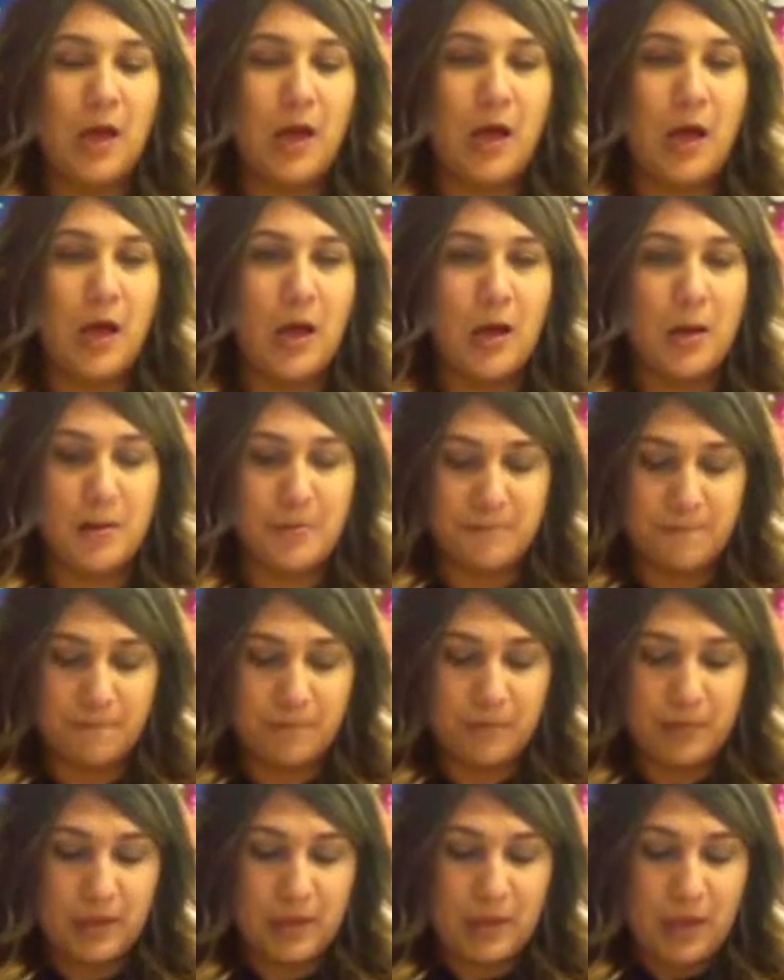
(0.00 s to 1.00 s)

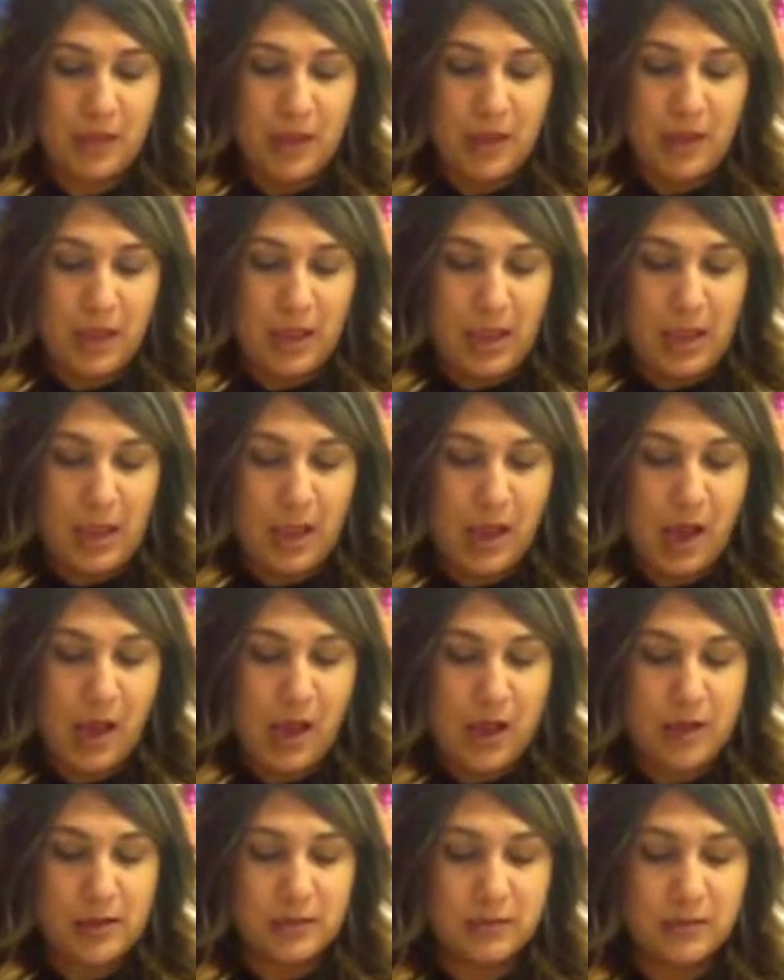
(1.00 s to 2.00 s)

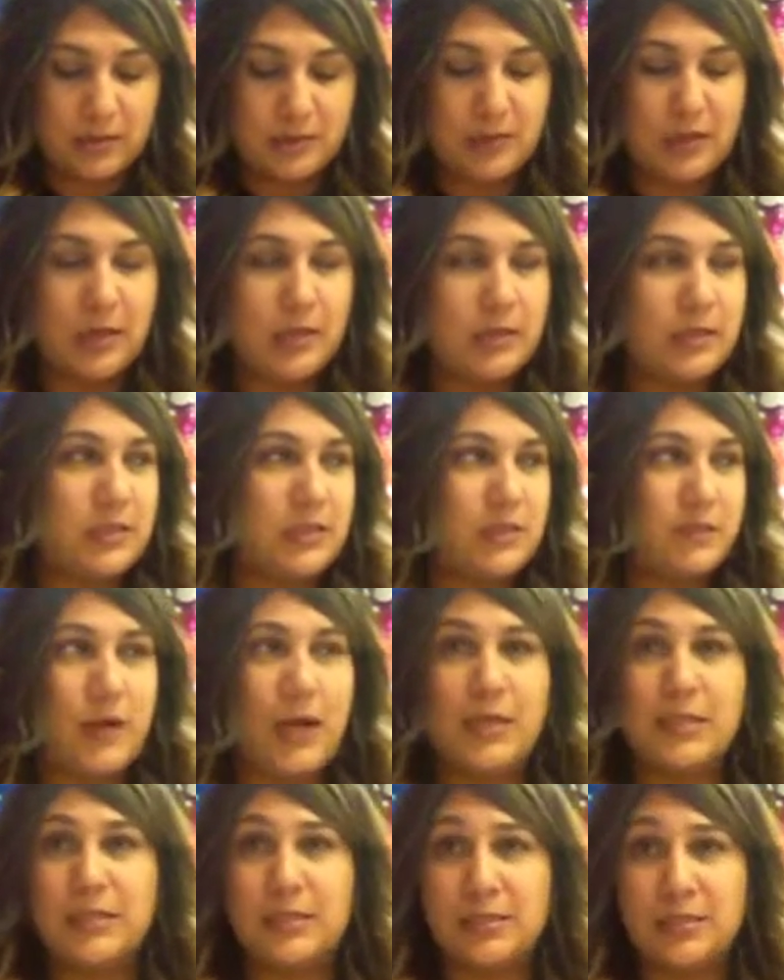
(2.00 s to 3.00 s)
And the
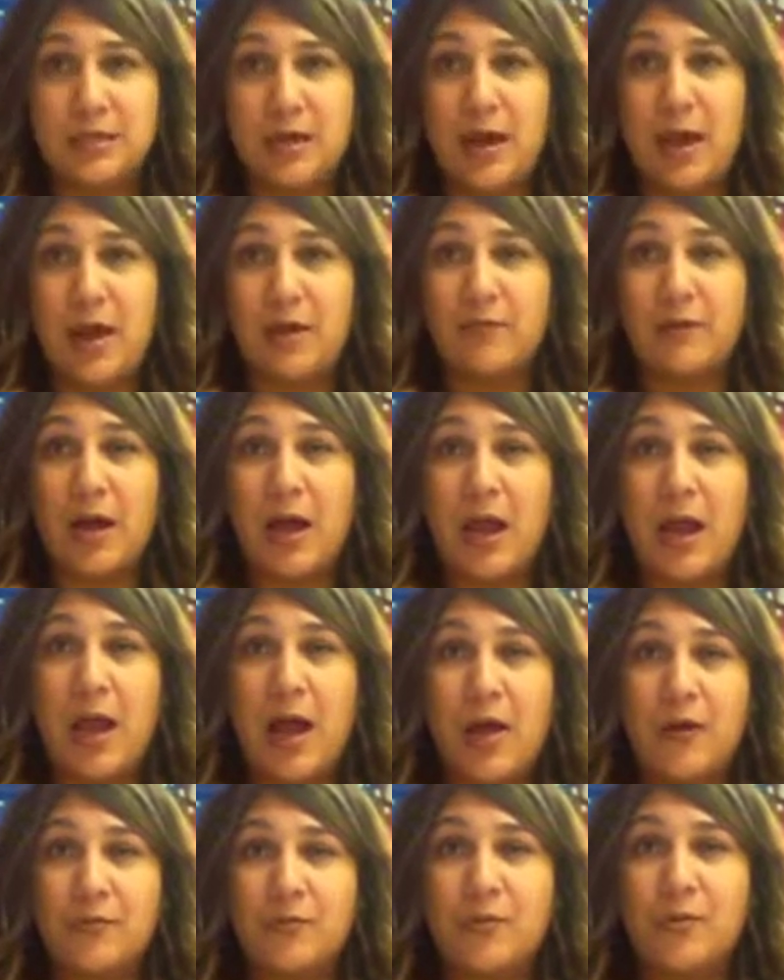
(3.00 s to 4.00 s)
devices that I
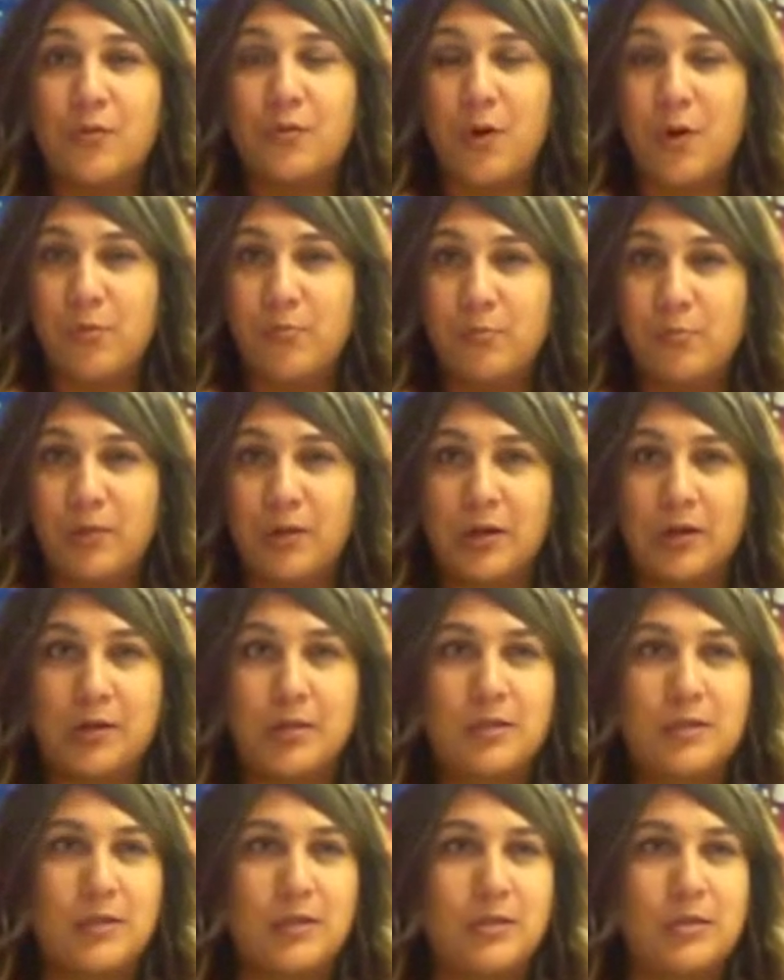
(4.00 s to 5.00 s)
have
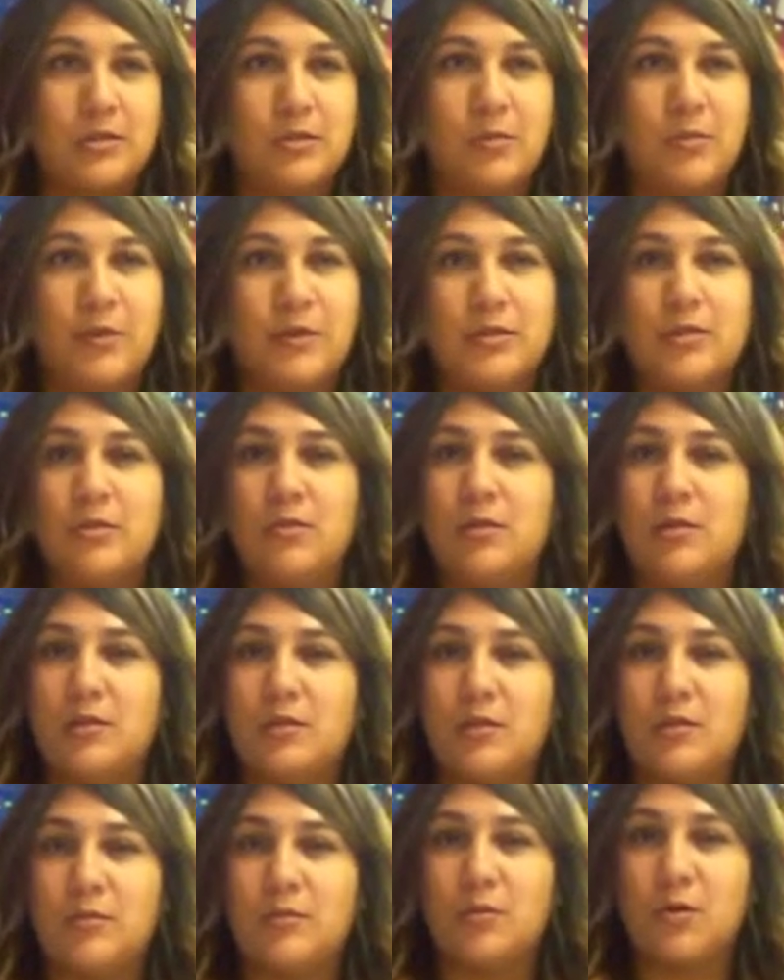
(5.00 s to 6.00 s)
Chromebooks, and so my
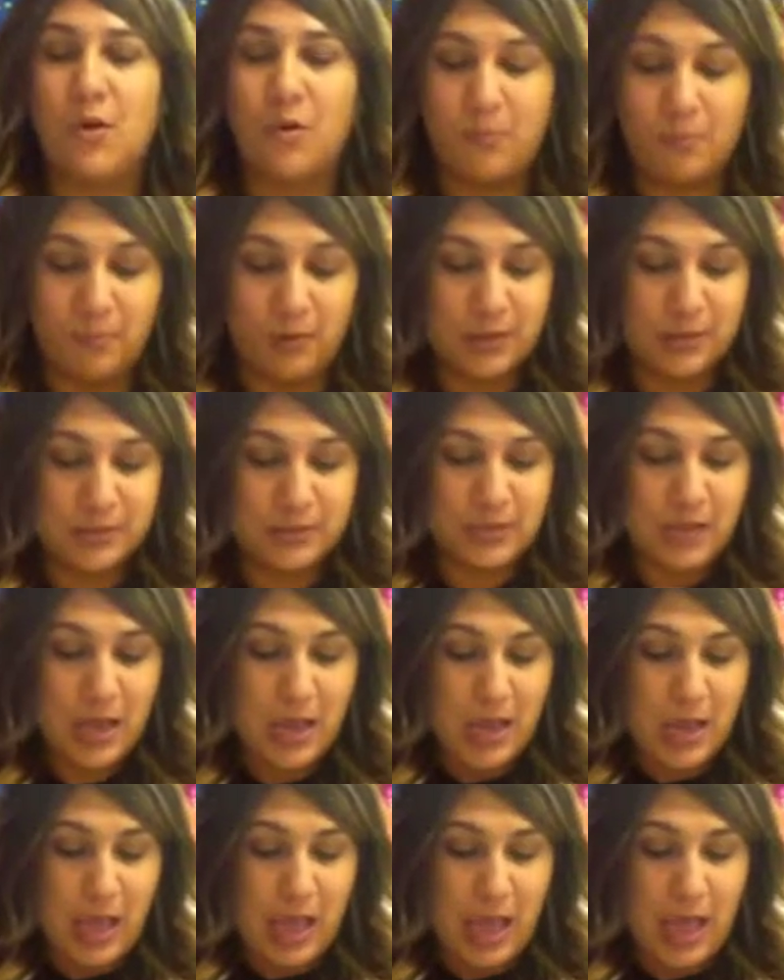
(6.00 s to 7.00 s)
students use Chromebooks,
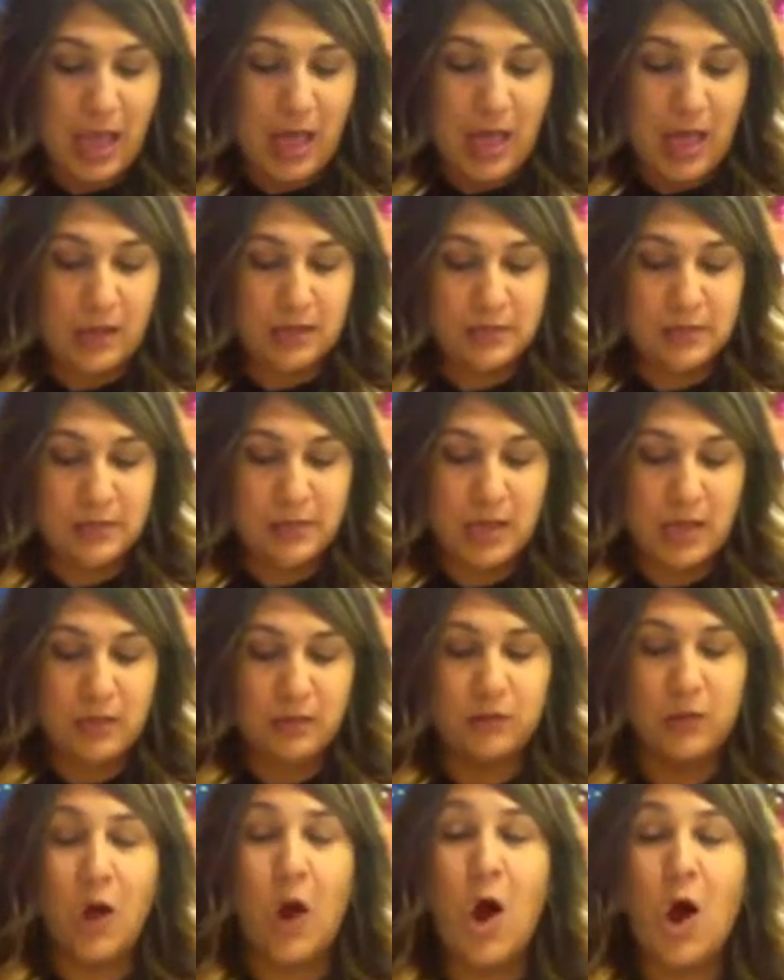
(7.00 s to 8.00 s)
and they
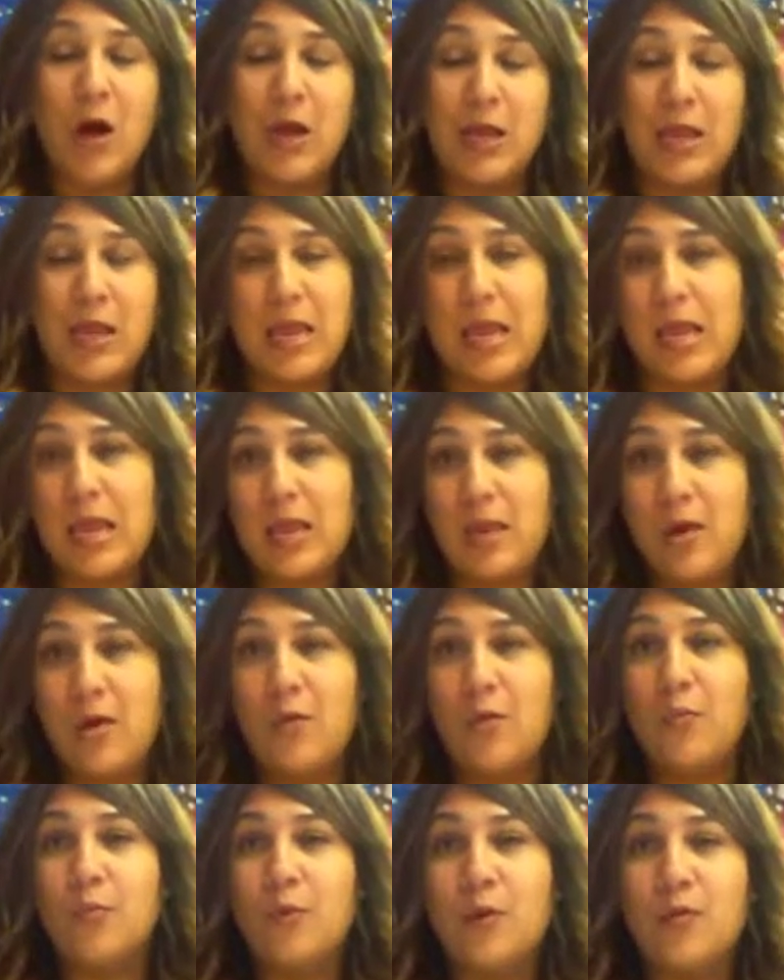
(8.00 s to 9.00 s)
log in
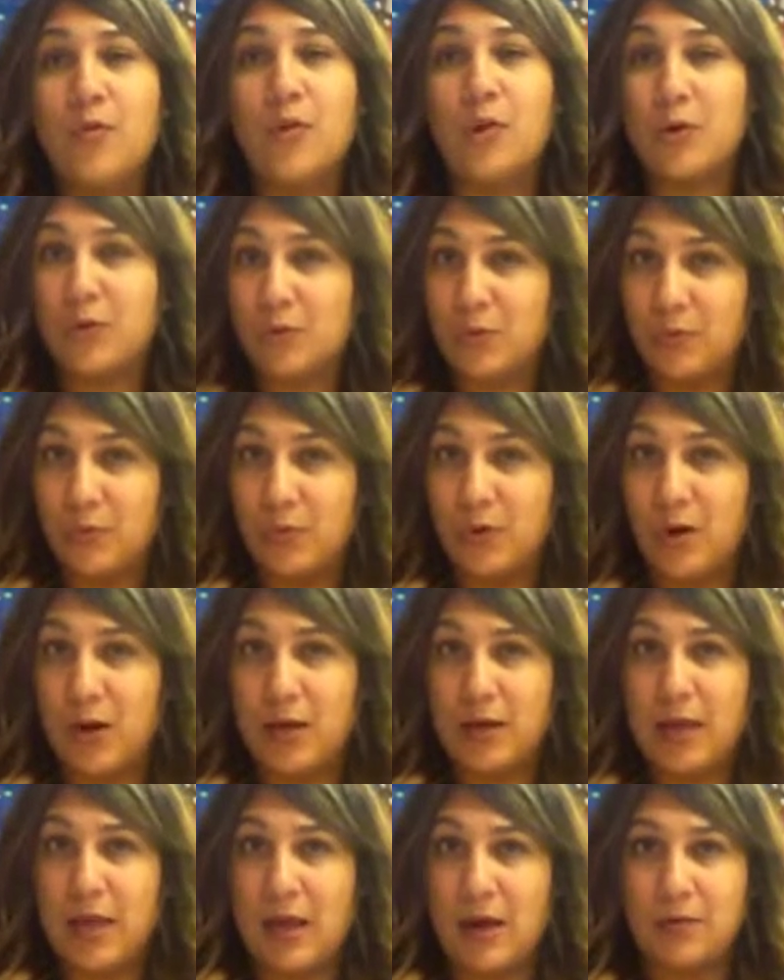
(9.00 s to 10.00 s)
with their Google
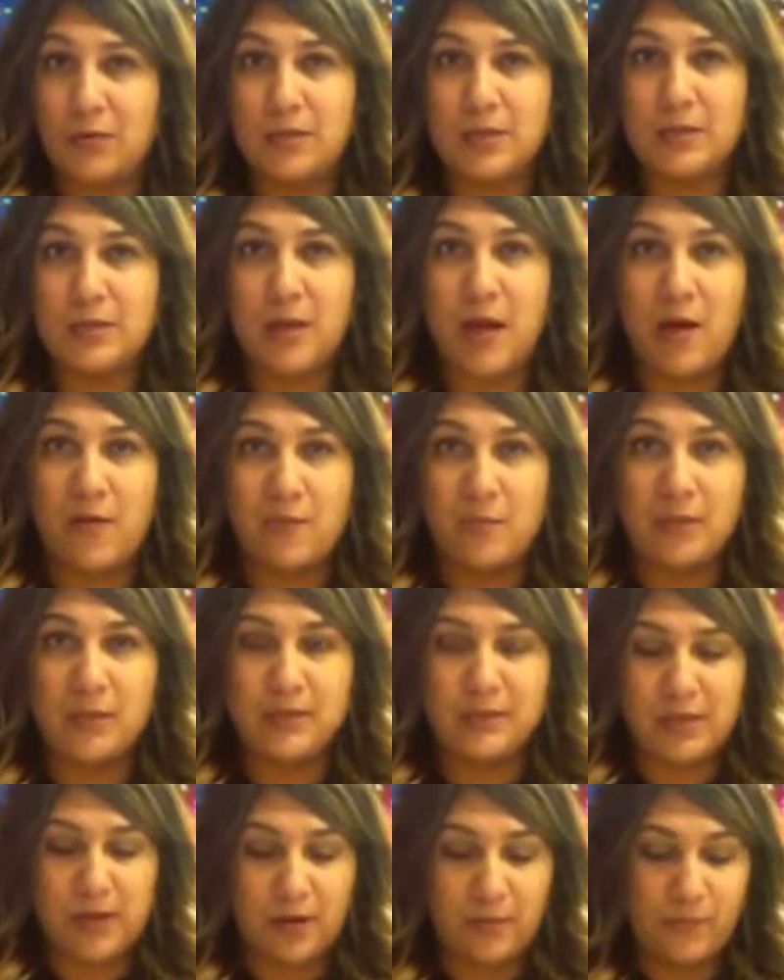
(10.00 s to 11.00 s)
accounts that have been
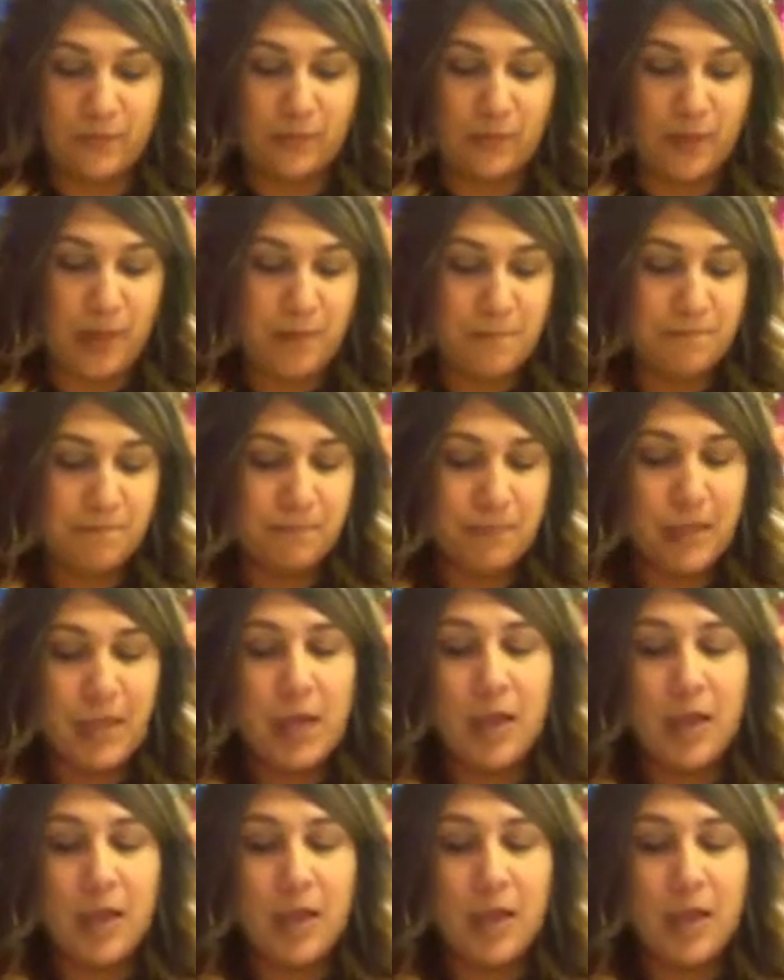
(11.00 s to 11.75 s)
set up for them.